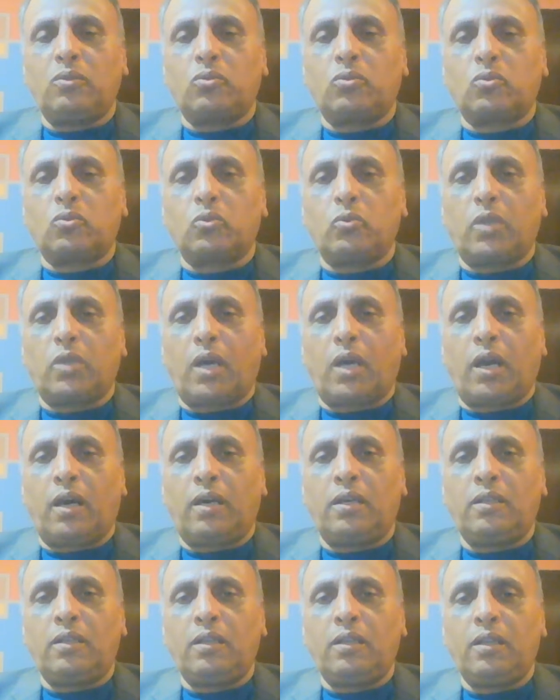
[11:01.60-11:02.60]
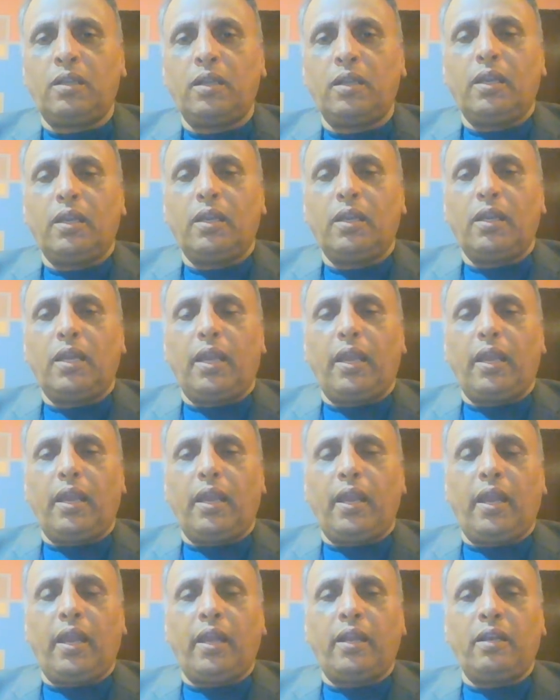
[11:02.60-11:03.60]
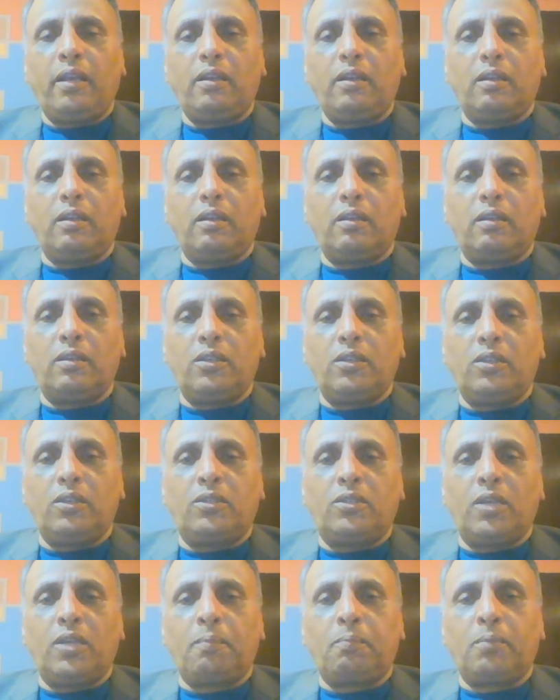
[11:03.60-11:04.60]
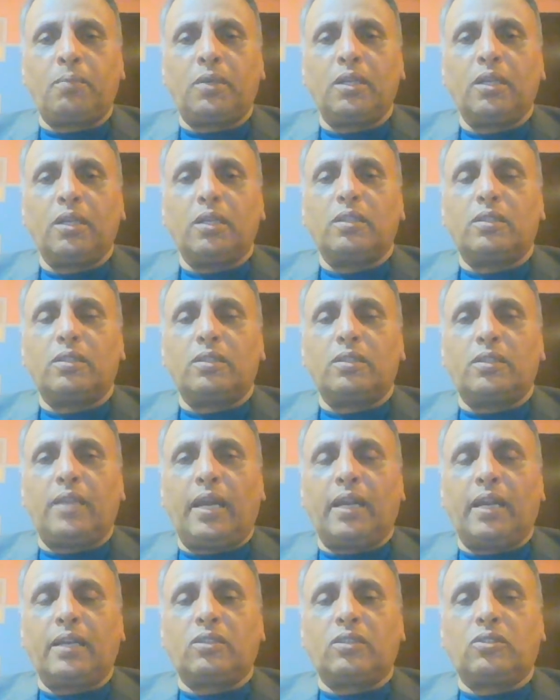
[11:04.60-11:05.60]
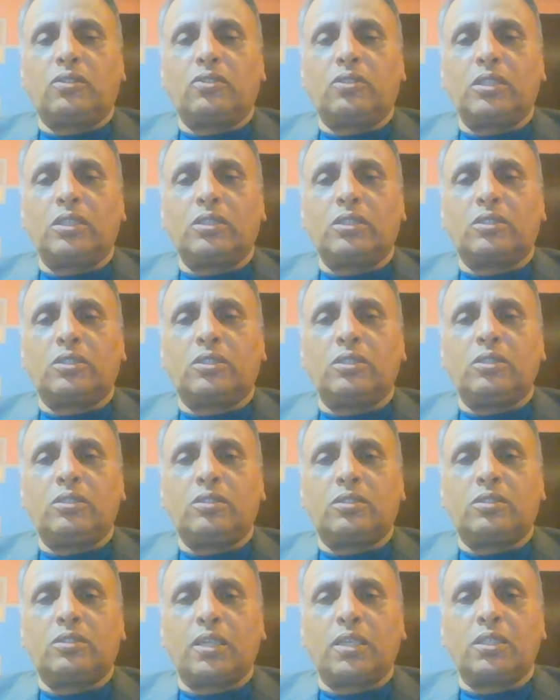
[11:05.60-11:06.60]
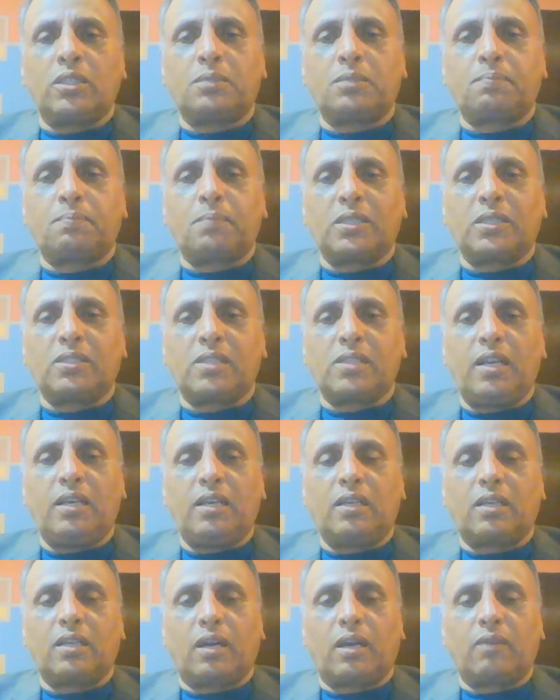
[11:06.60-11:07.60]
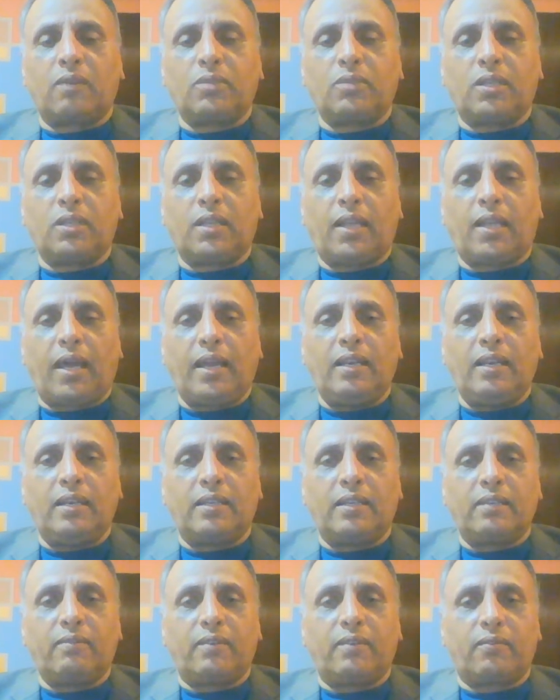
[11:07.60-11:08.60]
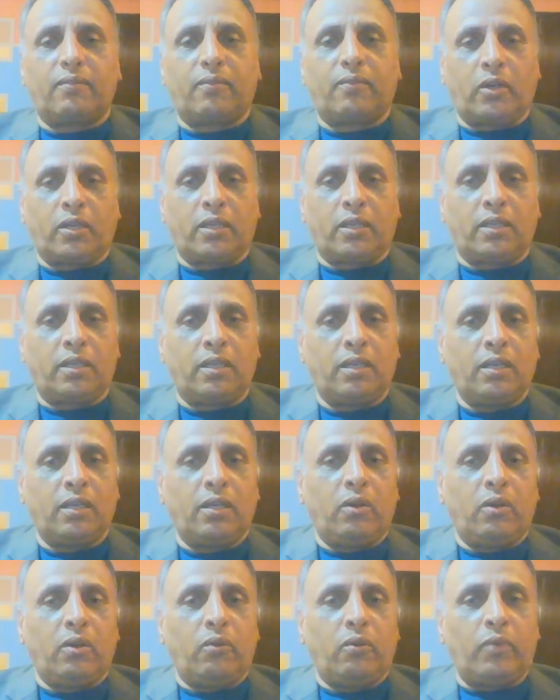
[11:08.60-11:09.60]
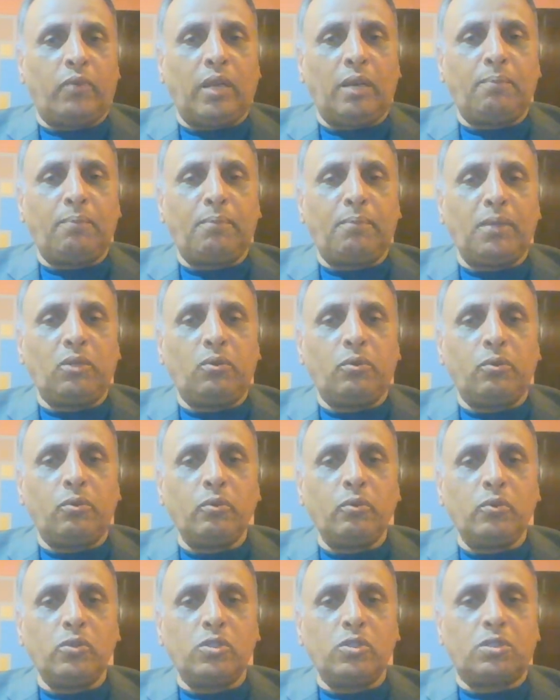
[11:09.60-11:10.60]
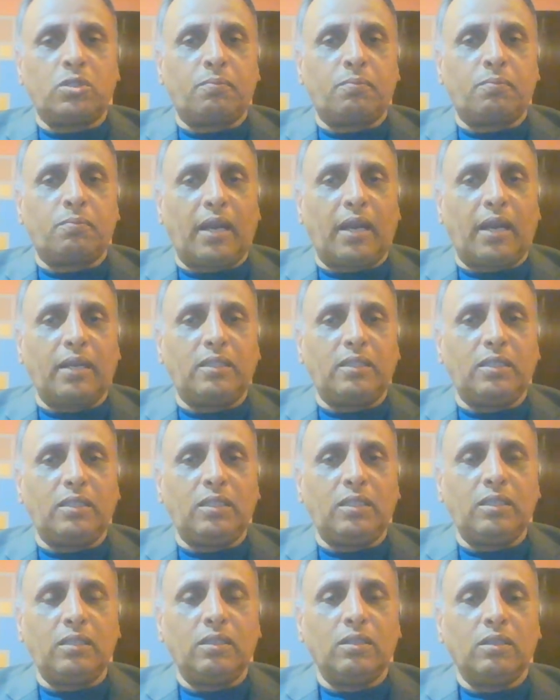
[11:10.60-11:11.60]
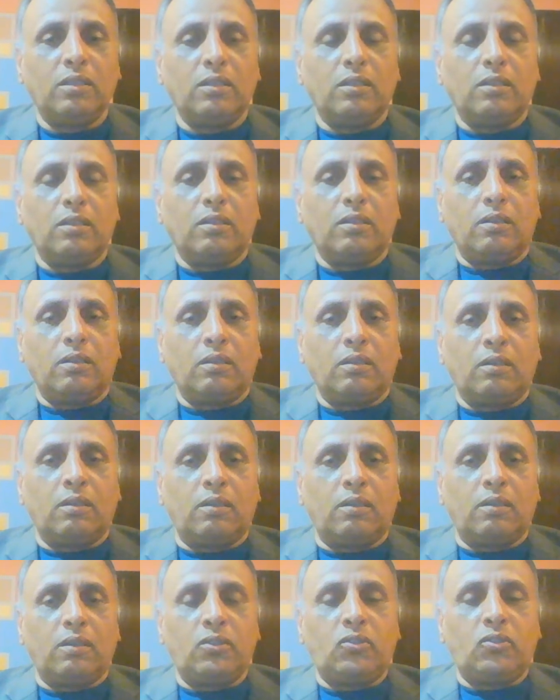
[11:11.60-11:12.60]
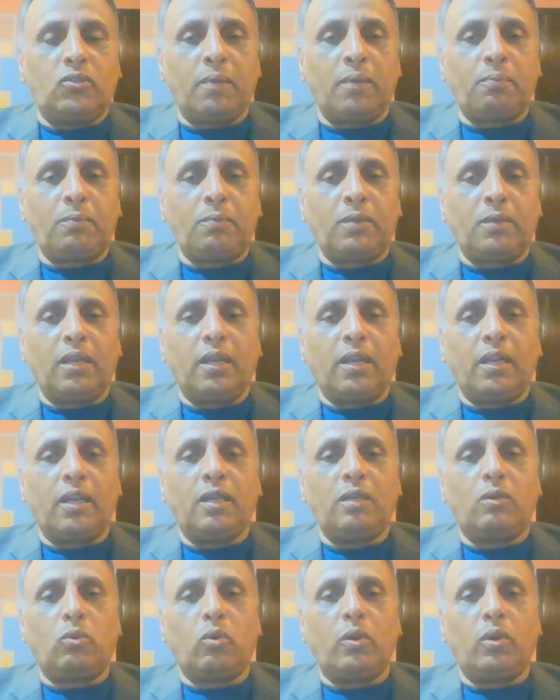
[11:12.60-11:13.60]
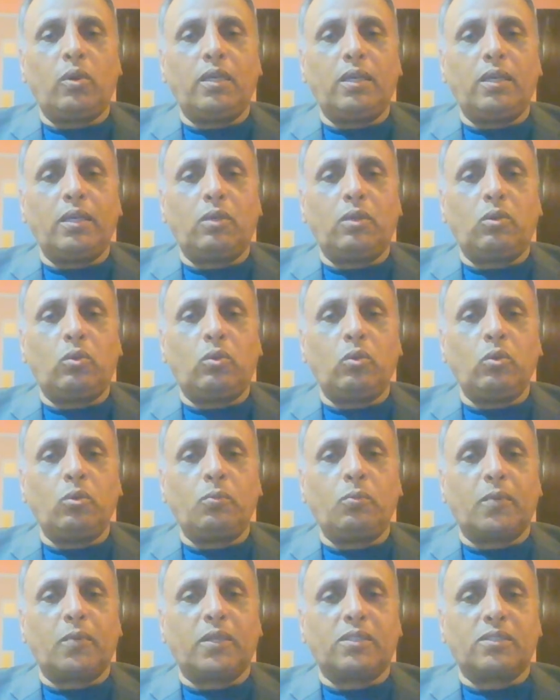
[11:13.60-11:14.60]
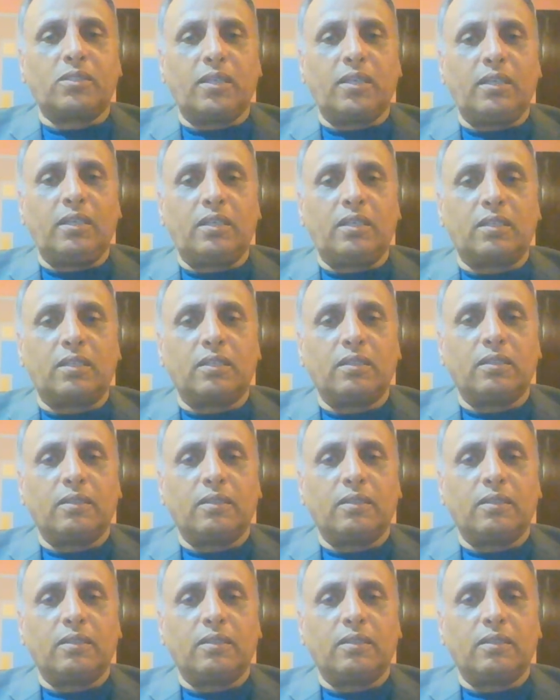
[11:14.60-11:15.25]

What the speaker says: Sudan and Egypt that 66% of the Nile River water will be used by the Egypt and 22%